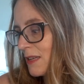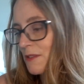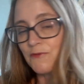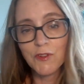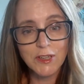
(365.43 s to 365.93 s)

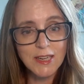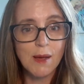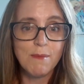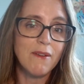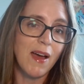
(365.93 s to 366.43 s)
It's the first
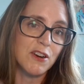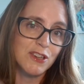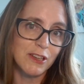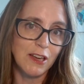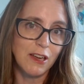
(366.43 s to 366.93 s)
time I've
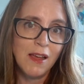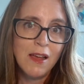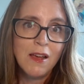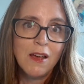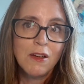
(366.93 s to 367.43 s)
actually
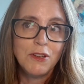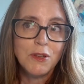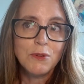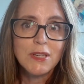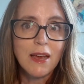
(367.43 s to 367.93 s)

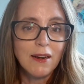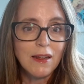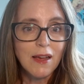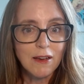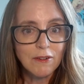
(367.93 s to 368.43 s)
used
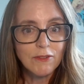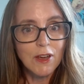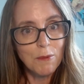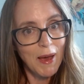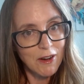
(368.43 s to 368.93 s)
any of
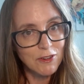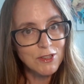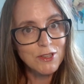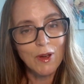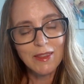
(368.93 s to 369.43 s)
their
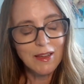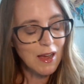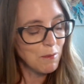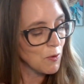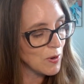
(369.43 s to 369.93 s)
patterns, so I think
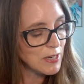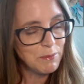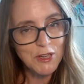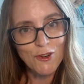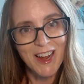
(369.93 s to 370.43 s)
I'm going to
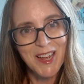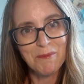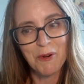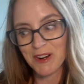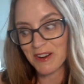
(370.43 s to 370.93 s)
be trying
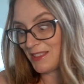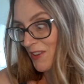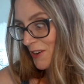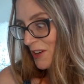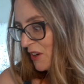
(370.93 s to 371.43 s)
more in the
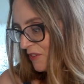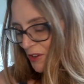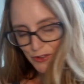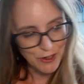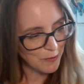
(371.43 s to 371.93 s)
very near
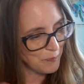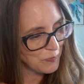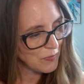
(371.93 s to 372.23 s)
future.